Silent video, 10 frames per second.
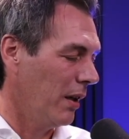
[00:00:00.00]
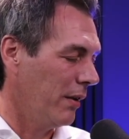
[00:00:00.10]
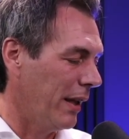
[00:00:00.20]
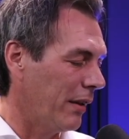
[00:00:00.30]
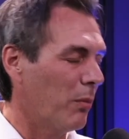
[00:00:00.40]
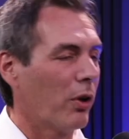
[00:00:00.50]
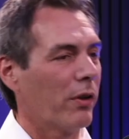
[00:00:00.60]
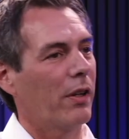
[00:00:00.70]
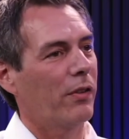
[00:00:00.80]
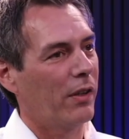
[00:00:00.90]
data
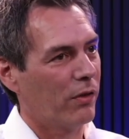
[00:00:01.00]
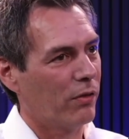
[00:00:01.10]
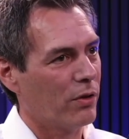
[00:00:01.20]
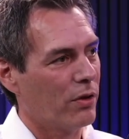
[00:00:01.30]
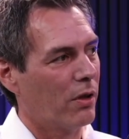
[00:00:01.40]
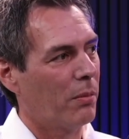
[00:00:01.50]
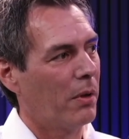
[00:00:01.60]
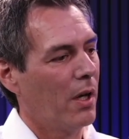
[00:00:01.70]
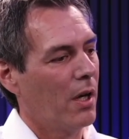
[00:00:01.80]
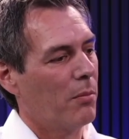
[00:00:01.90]
monetization to Europe.
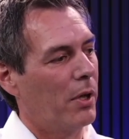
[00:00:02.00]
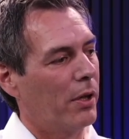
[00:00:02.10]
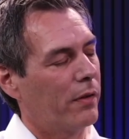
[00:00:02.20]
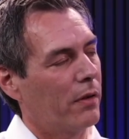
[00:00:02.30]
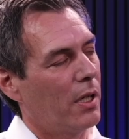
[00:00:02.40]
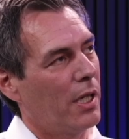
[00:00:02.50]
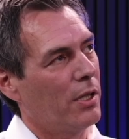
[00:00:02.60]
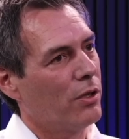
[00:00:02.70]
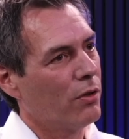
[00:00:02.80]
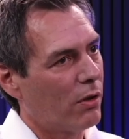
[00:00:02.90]
But
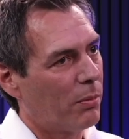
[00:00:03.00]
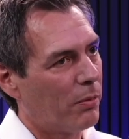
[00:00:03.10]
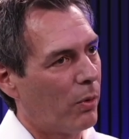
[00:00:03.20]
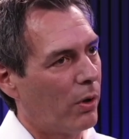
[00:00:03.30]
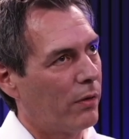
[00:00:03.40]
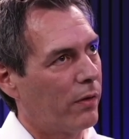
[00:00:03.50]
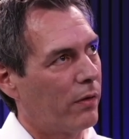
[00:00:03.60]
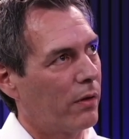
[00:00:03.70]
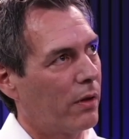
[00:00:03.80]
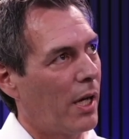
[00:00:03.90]
in Europe,
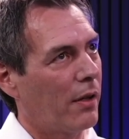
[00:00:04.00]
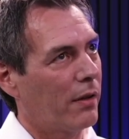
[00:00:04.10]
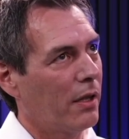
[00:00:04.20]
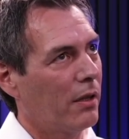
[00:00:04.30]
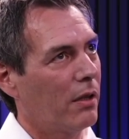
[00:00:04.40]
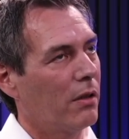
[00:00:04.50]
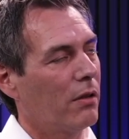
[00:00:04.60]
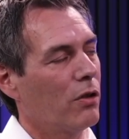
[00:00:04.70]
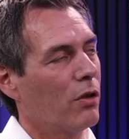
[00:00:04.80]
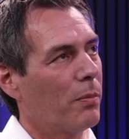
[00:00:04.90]
I think the
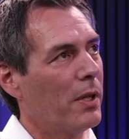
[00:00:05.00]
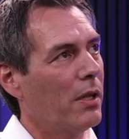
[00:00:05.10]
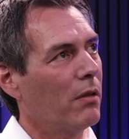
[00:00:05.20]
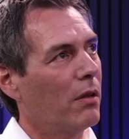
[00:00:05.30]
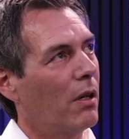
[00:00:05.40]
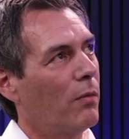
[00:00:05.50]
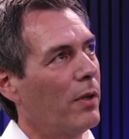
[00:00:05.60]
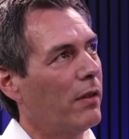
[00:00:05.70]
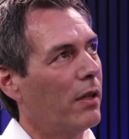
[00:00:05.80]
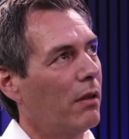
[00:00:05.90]
European
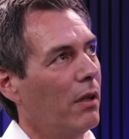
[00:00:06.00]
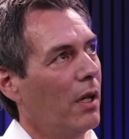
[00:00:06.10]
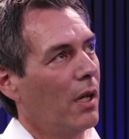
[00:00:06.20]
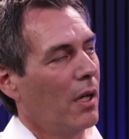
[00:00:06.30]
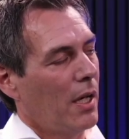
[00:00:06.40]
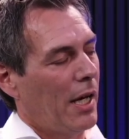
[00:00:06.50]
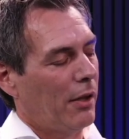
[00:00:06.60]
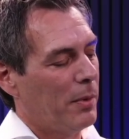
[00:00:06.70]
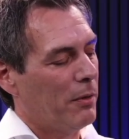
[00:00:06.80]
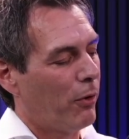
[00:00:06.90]
retail
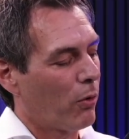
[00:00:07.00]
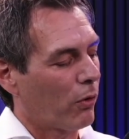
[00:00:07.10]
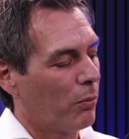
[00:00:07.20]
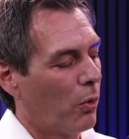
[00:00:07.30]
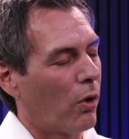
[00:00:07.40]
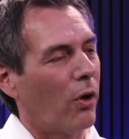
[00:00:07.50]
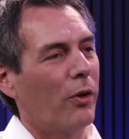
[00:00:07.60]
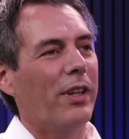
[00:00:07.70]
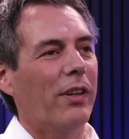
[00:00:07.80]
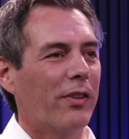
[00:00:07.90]
has been focused more
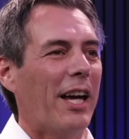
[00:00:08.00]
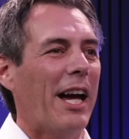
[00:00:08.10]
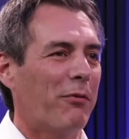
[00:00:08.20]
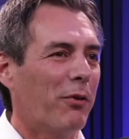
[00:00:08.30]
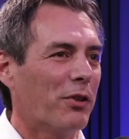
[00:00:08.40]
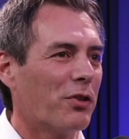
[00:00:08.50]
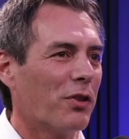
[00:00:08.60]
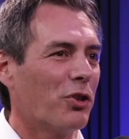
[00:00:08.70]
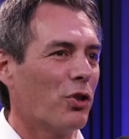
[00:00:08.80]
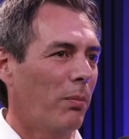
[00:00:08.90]
on this average
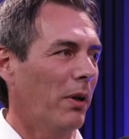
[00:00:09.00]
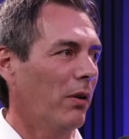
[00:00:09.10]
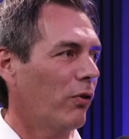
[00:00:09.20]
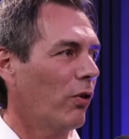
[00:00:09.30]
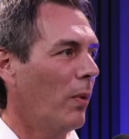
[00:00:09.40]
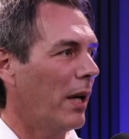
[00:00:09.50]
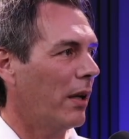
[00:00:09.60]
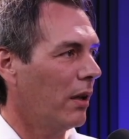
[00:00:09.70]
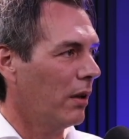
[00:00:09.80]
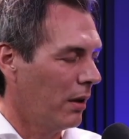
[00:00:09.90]
shopper. So where
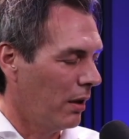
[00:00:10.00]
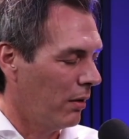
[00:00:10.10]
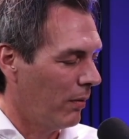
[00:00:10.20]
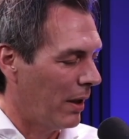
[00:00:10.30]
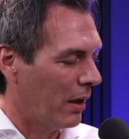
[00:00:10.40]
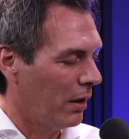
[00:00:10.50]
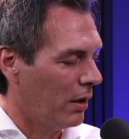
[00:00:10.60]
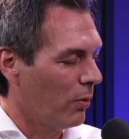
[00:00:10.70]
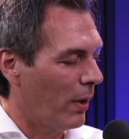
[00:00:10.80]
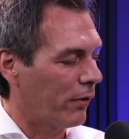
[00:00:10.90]
in the
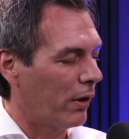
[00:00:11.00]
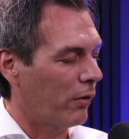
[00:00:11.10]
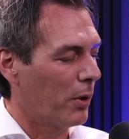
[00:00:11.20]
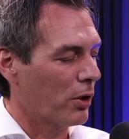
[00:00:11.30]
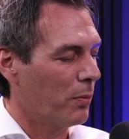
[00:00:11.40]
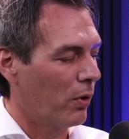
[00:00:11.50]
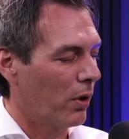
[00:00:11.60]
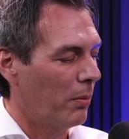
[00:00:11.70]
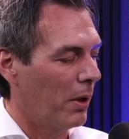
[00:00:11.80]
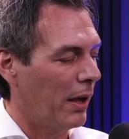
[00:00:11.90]
US it's much more
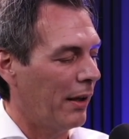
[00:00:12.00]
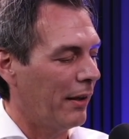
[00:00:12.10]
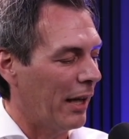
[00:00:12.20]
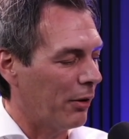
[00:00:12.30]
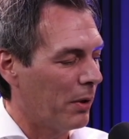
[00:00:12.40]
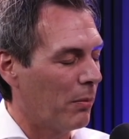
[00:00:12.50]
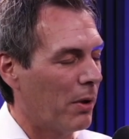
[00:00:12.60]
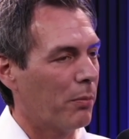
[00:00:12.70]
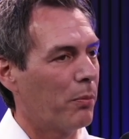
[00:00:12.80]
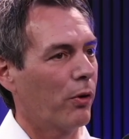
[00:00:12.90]
about, it has been
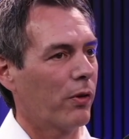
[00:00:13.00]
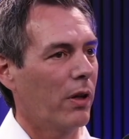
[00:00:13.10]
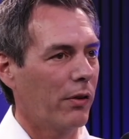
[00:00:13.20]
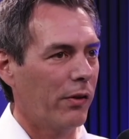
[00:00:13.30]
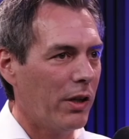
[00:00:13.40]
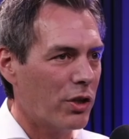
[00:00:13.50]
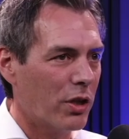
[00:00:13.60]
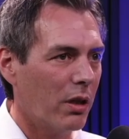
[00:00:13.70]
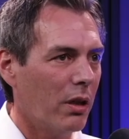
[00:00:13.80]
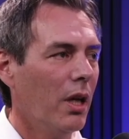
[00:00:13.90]
about personalization.